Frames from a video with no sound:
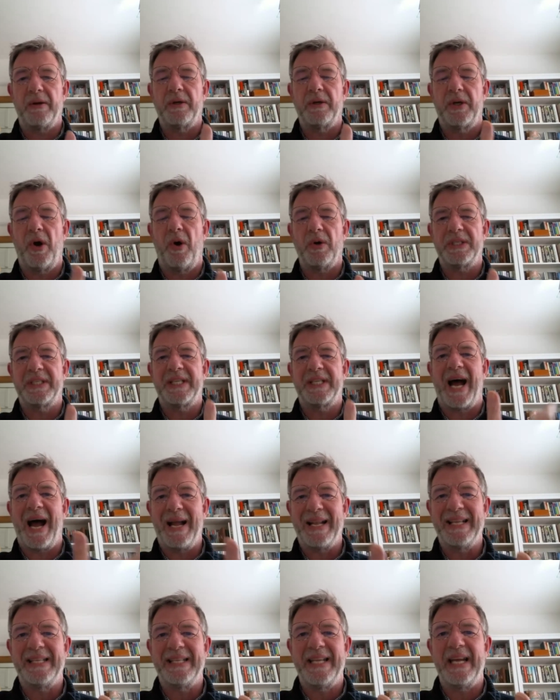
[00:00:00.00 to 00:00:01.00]
cost
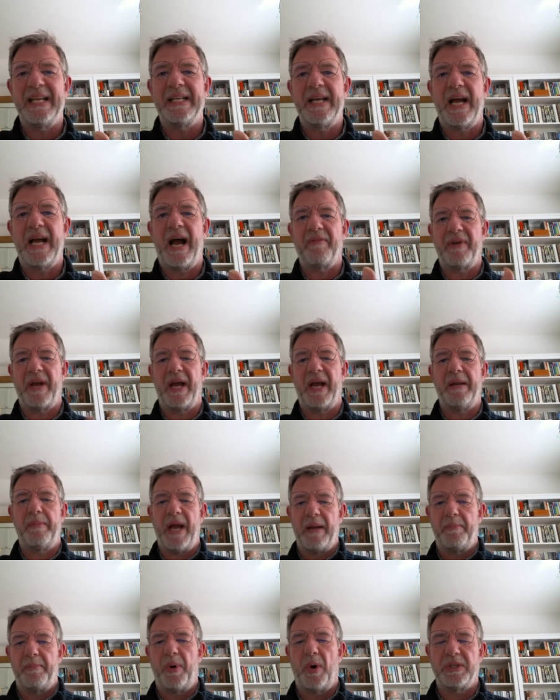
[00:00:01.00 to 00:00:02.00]
and did have
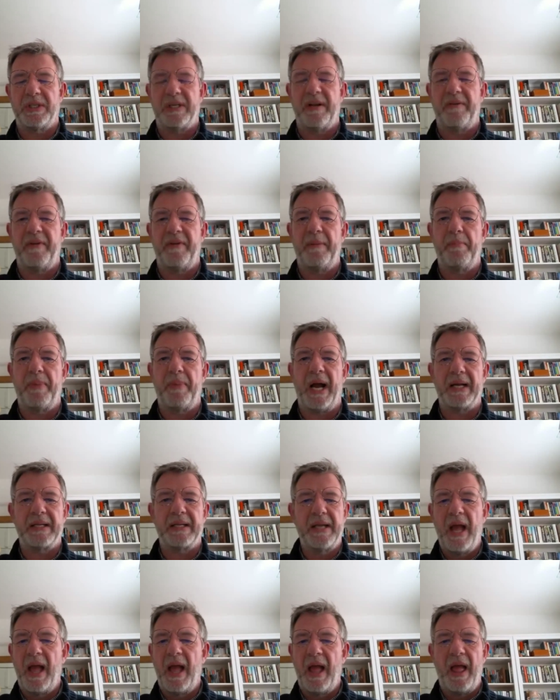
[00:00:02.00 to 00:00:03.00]
a positive
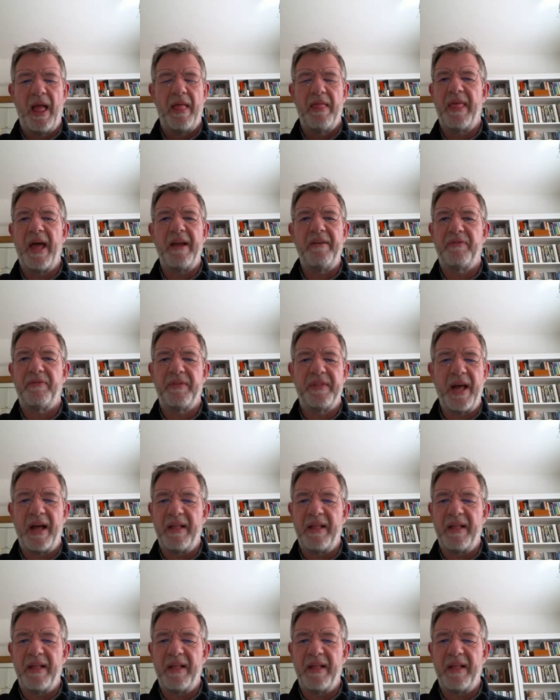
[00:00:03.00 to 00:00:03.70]
impact, they've